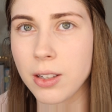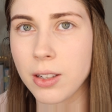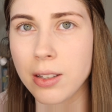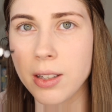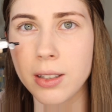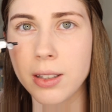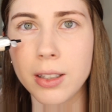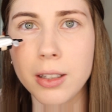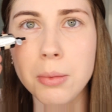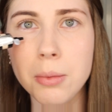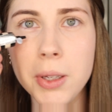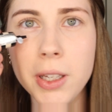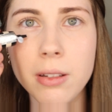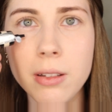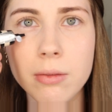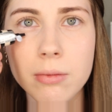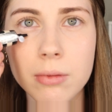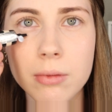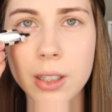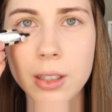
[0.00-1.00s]
just a little
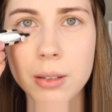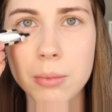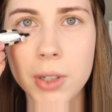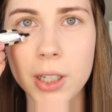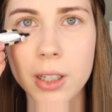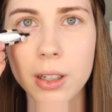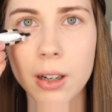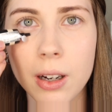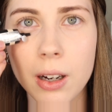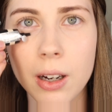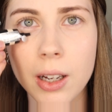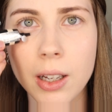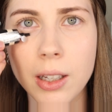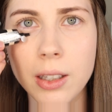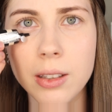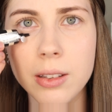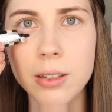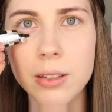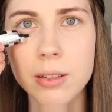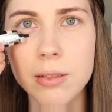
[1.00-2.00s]
bit under my
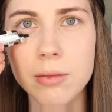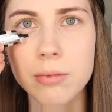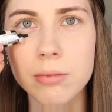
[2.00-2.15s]
eyes.